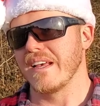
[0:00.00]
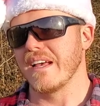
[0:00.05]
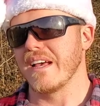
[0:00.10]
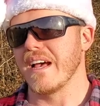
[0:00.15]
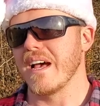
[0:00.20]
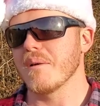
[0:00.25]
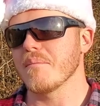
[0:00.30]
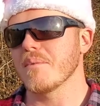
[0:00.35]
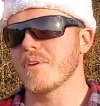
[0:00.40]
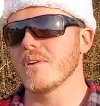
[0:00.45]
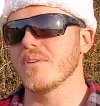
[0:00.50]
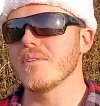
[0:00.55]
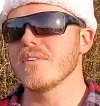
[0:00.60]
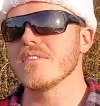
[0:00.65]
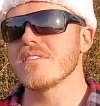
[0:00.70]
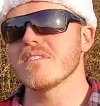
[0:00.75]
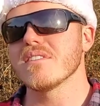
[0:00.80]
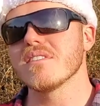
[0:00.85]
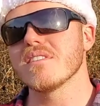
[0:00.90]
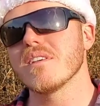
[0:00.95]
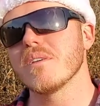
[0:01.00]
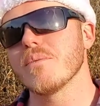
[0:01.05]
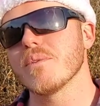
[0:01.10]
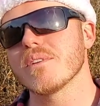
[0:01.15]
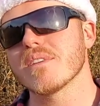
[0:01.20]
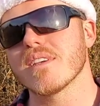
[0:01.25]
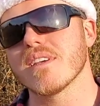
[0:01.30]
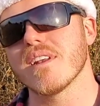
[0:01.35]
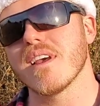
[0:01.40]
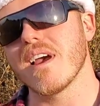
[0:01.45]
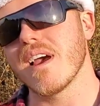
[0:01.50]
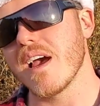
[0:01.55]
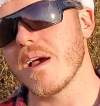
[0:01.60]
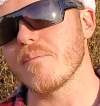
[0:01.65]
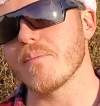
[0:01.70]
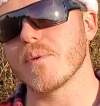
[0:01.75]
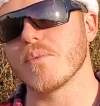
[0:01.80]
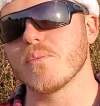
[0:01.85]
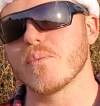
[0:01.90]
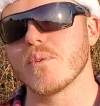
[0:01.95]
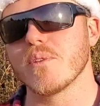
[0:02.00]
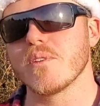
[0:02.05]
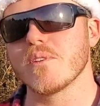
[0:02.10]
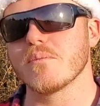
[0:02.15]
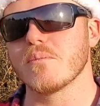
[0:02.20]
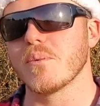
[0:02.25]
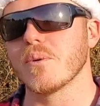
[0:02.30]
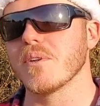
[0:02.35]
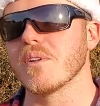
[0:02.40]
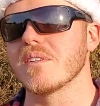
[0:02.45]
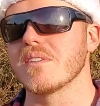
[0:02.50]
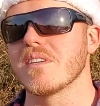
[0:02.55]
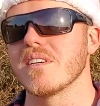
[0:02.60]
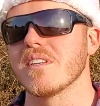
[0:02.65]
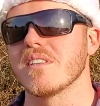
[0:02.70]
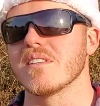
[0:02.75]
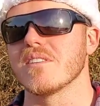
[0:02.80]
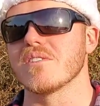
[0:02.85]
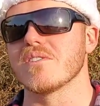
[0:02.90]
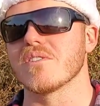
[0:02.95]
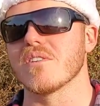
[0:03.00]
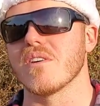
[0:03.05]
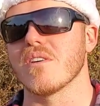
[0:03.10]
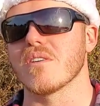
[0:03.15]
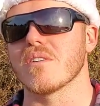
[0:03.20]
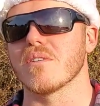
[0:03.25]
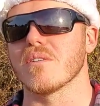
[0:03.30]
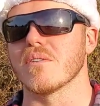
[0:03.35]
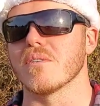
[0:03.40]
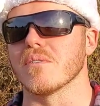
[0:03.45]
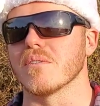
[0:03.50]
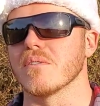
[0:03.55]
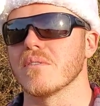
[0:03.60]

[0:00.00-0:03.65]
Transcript: I'm curious to see what's going to happen when these bullets hit this charcoal.